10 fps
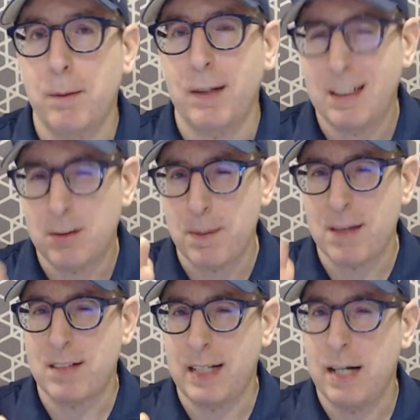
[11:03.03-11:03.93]

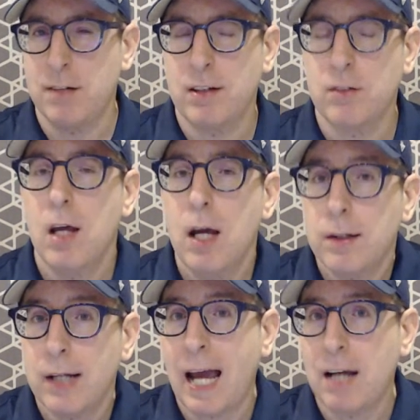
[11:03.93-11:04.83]
domestic airfares,
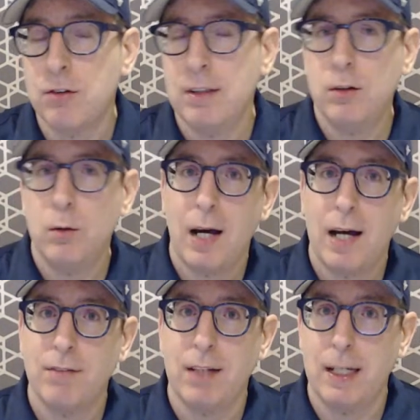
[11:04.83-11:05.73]
they actually do
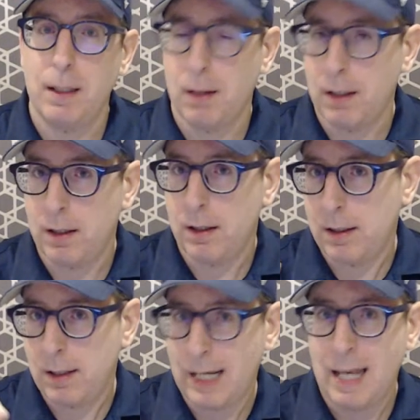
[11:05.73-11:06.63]
have a
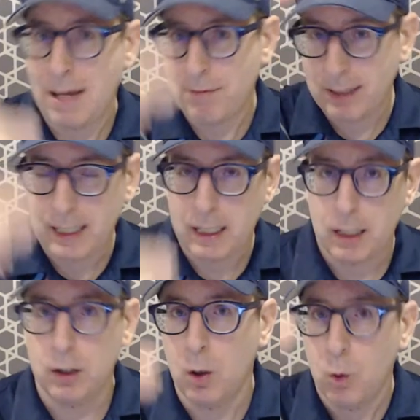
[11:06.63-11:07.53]
level they
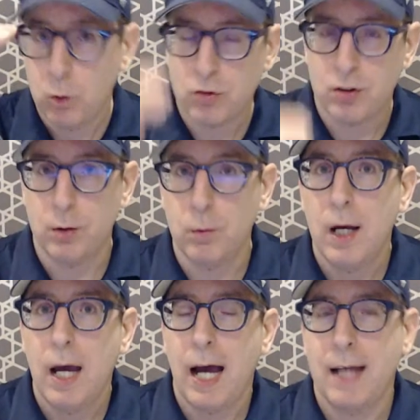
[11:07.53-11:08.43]
can go to,
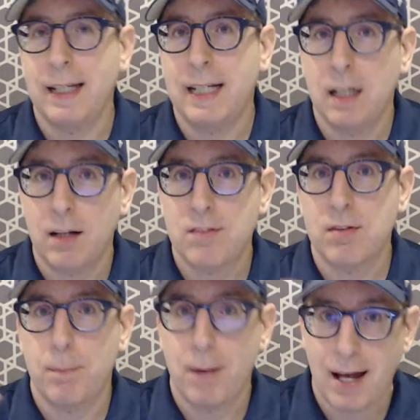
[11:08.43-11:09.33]
and they cannot
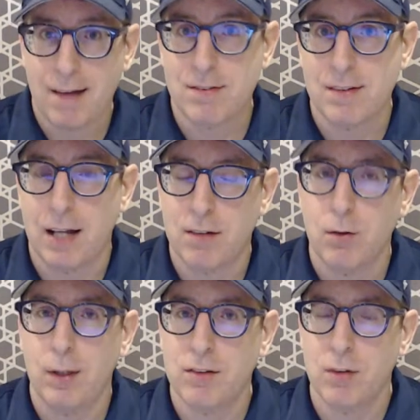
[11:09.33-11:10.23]
surpass that. So
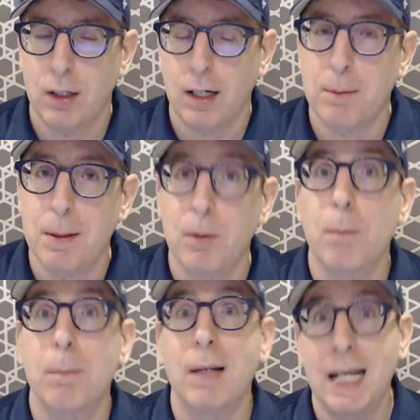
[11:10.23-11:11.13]
I saw a lot of people
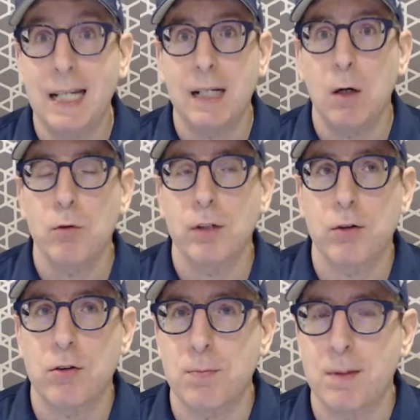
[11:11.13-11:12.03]
complaining over
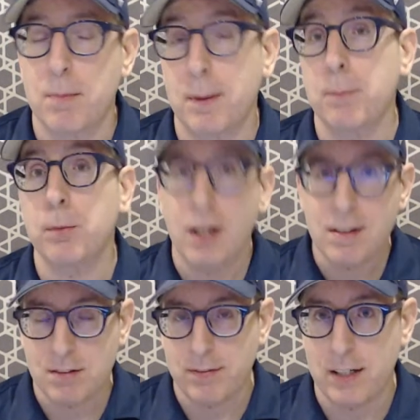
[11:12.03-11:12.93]
Christmas about the
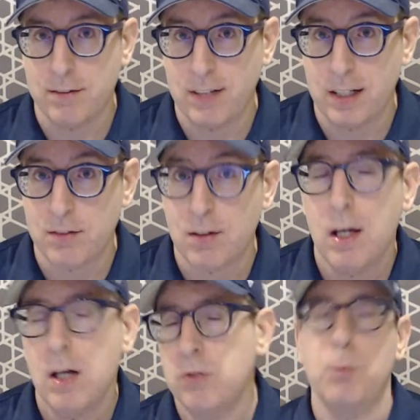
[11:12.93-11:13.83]
price of airfares
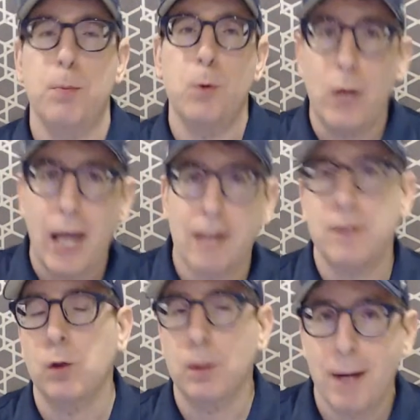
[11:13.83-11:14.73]
to Phuket and
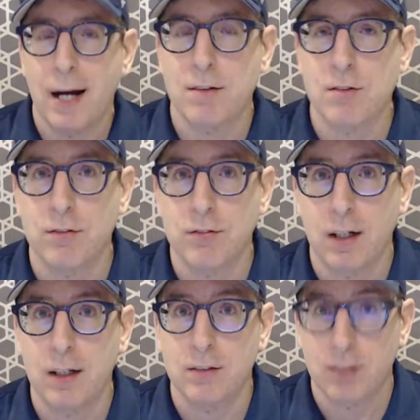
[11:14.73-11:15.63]
other parts of
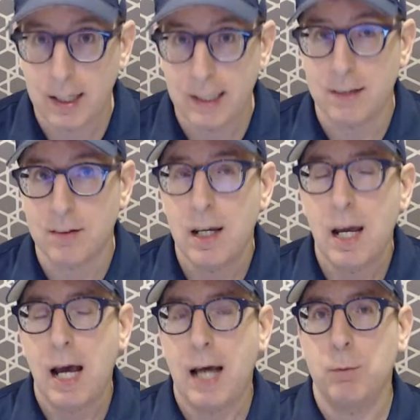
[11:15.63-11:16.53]
Thailand.
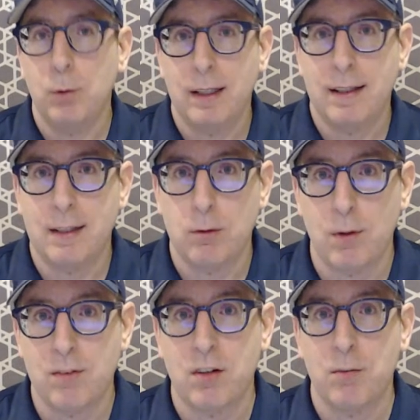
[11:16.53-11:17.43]
And one of the things
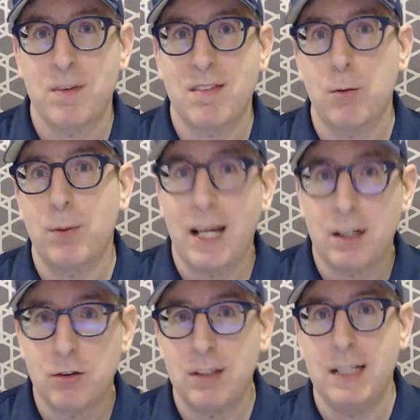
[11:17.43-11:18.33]
was the government says, well,
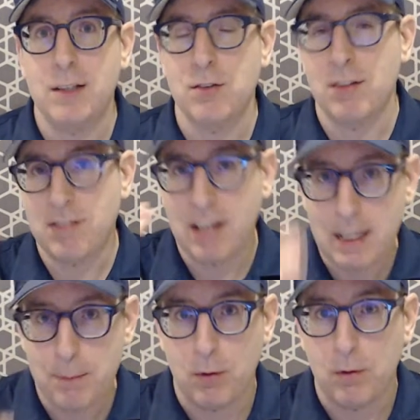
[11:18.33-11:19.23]
actually there's a
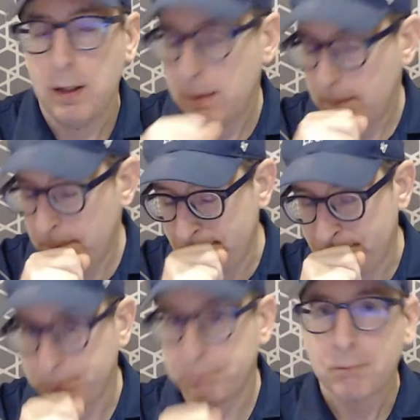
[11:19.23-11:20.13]
table
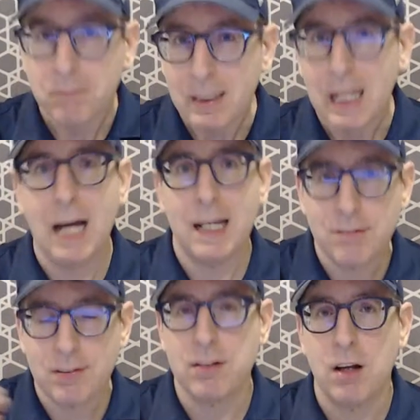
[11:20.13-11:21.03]
and
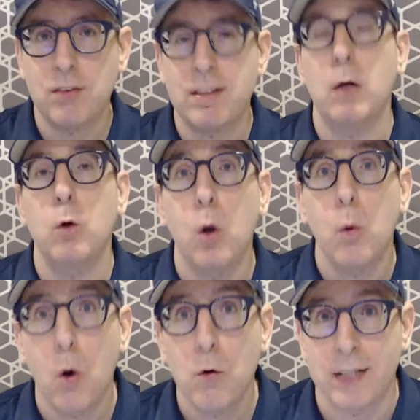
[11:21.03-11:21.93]
as long as they don't
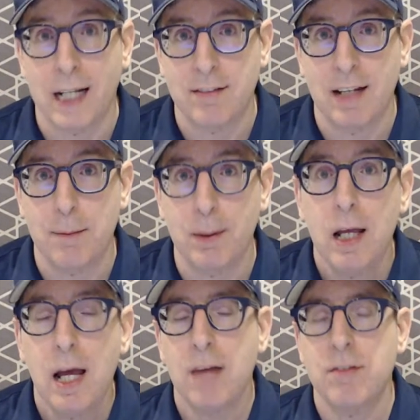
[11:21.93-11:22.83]
go over that table,
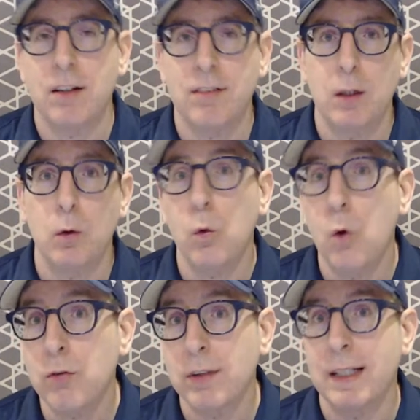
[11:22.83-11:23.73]
as long as they don't go
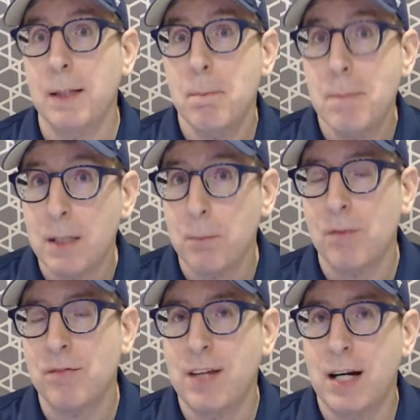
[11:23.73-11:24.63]
over the minimum
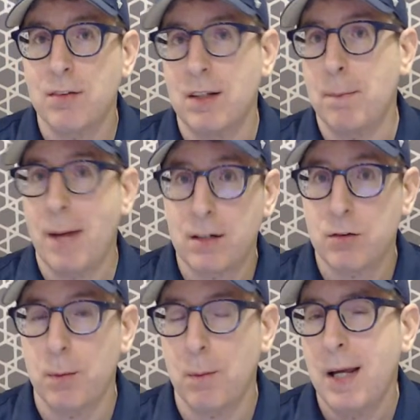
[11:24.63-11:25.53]
fares and the
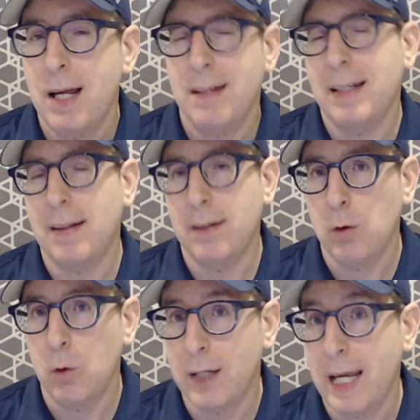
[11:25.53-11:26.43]
maximum, then they're
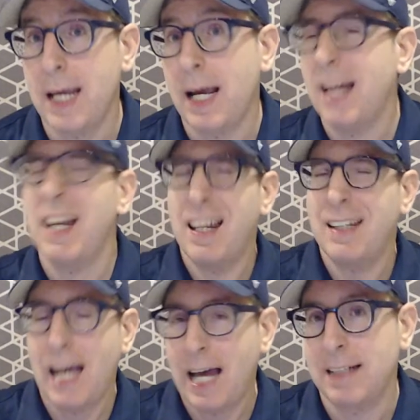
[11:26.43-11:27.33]
okay. And they
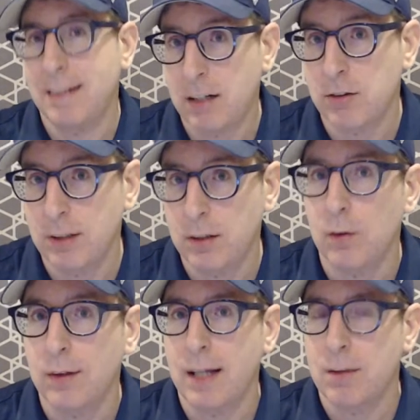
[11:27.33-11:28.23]
hadn't actually
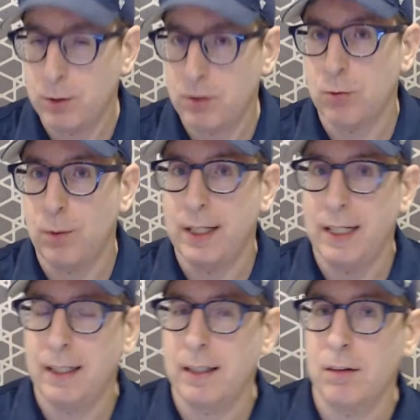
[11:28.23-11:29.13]
done that, which is why they
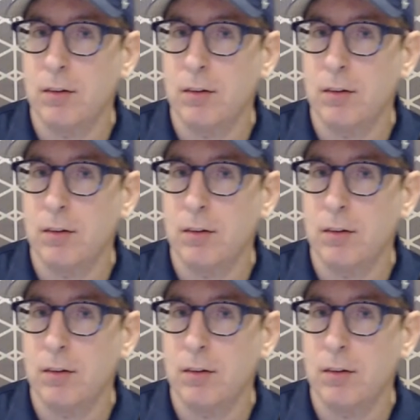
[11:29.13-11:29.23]
didn't